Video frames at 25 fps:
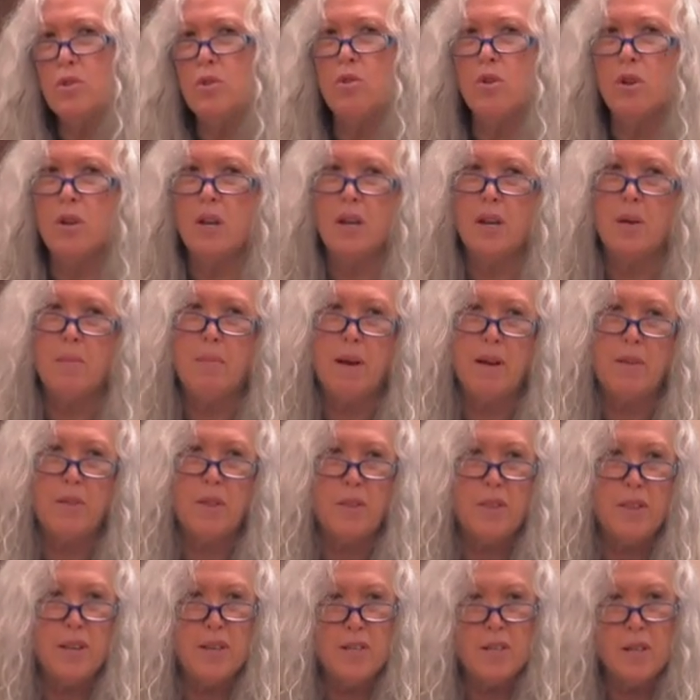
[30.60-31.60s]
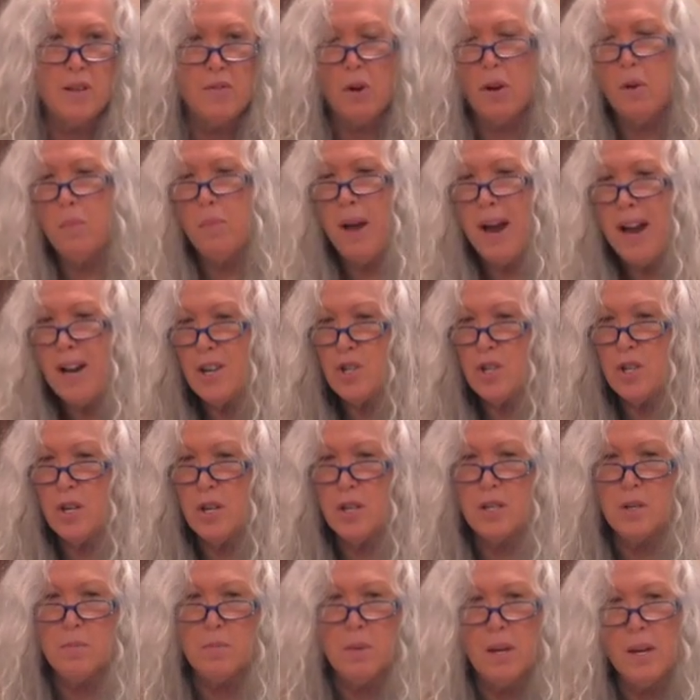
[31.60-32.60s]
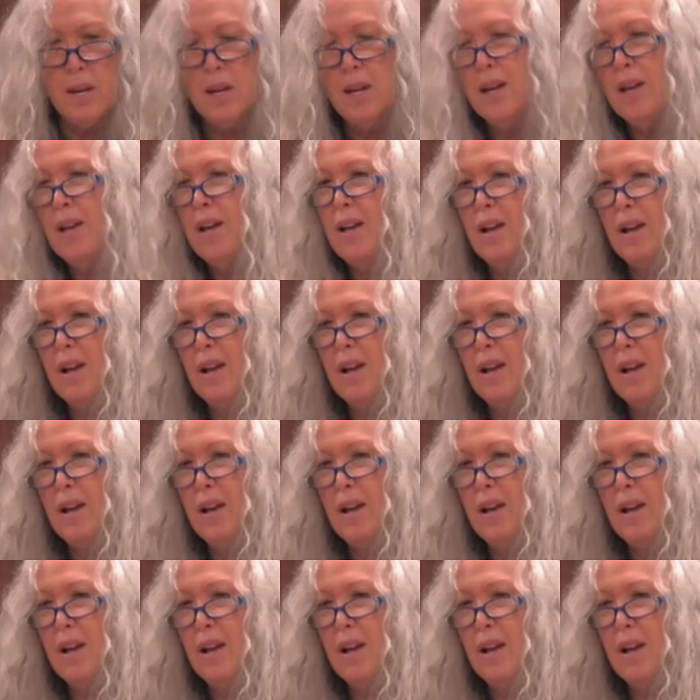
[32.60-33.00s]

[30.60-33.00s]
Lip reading: talking about the things that are very passionate to me,